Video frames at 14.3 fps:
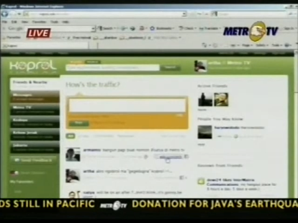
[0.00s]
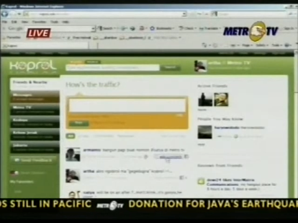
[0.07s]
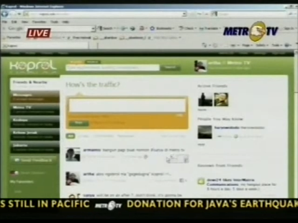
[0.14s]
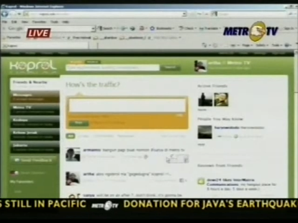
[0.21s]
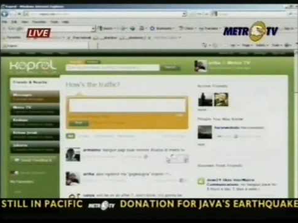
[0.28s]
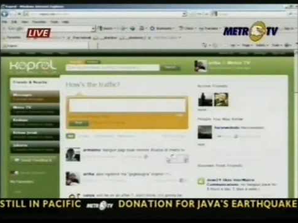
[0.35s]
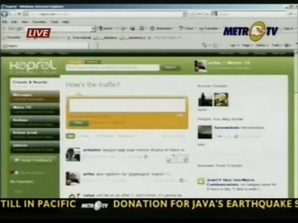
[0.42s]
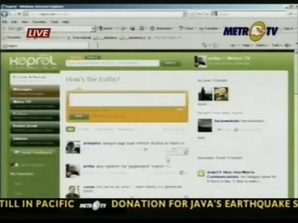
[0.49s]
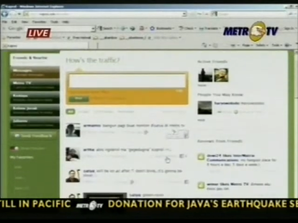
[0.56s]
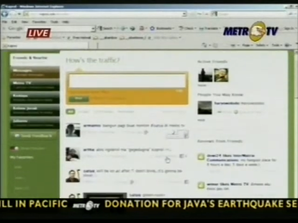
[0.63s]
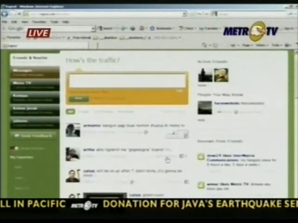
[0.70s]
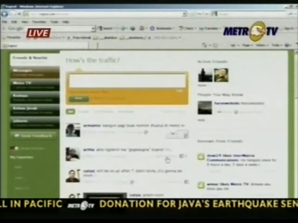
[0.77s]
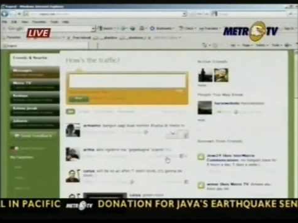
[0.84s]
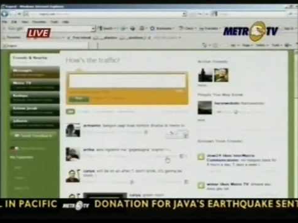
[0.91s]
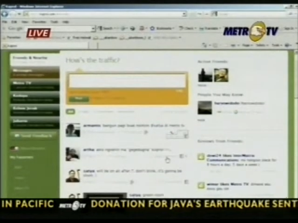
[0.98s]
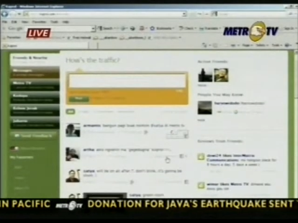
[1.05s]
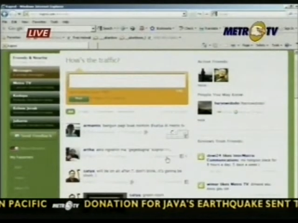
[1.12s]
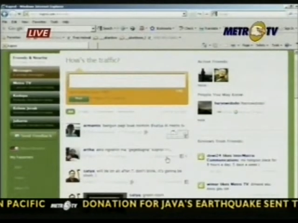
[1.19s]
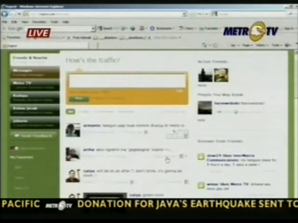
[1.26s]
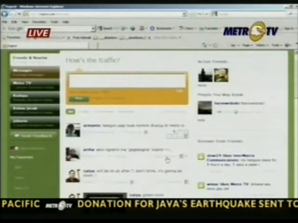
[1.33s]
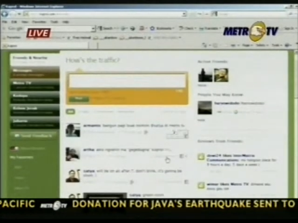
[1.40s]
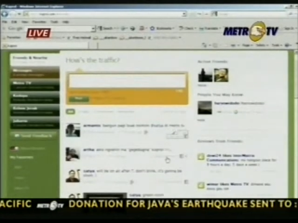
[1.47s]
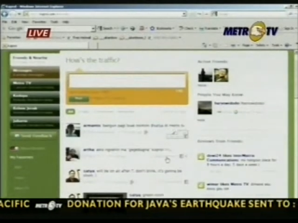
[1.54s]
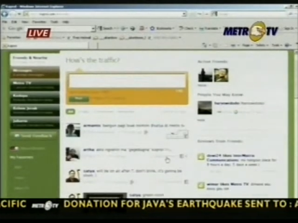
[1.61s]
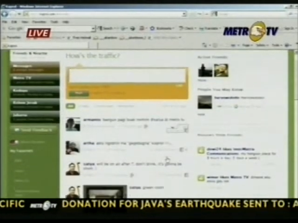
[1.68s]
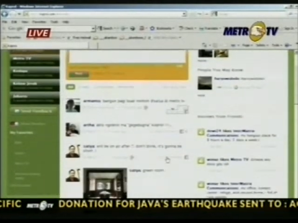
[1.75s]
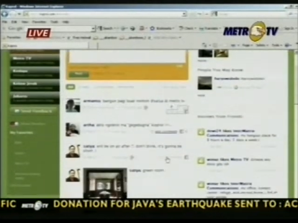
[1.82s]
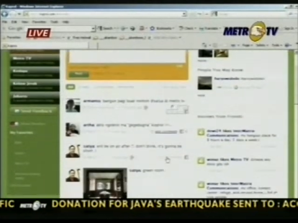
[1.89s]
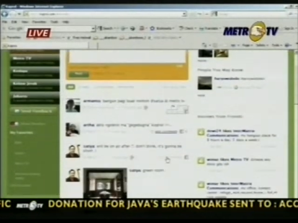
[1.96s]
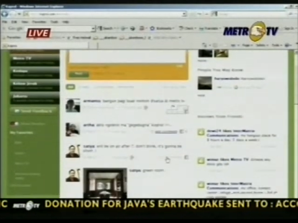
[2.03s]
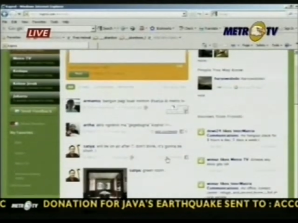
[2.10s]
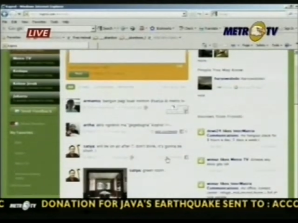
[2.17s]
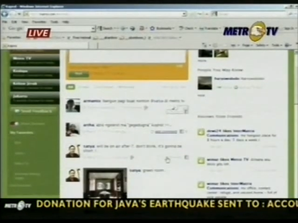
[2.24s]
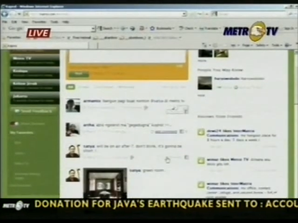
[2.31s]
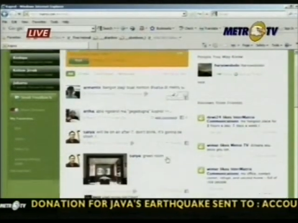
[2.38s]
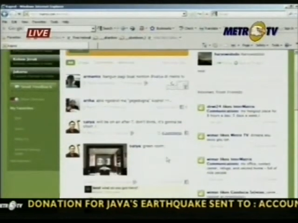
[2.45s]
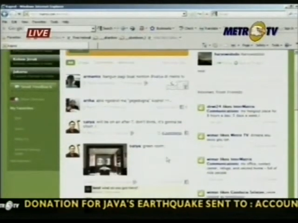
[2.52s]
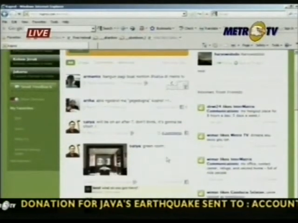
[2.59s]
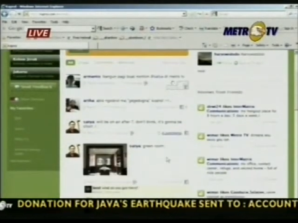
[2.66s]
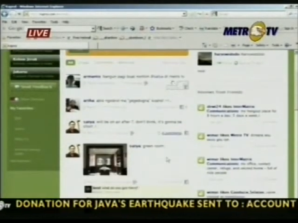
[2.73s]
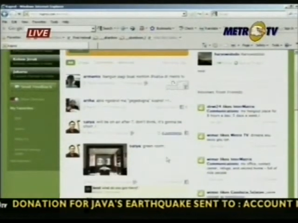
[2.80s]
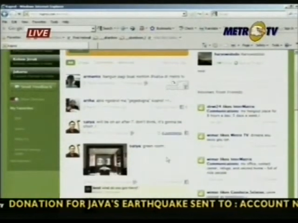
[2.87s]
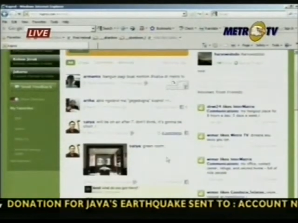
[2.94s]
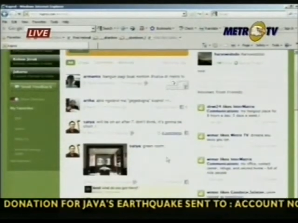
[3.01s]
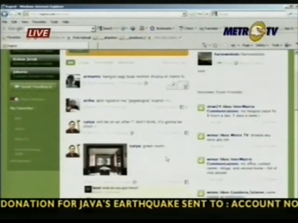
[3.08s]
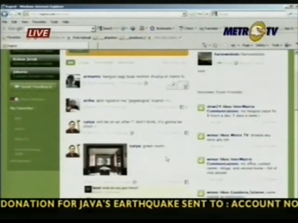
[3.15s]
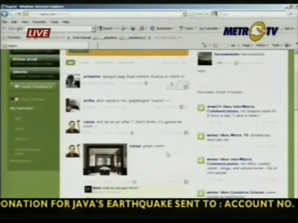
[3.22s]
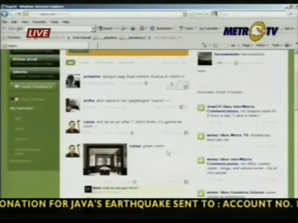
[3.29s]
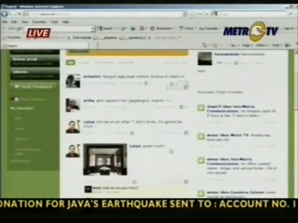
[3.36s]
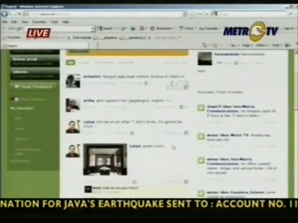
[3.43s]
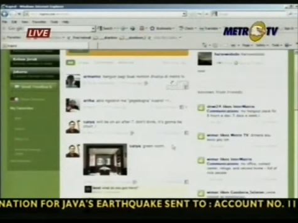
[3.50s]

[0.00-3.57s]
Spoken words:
[unreadable: no face in view]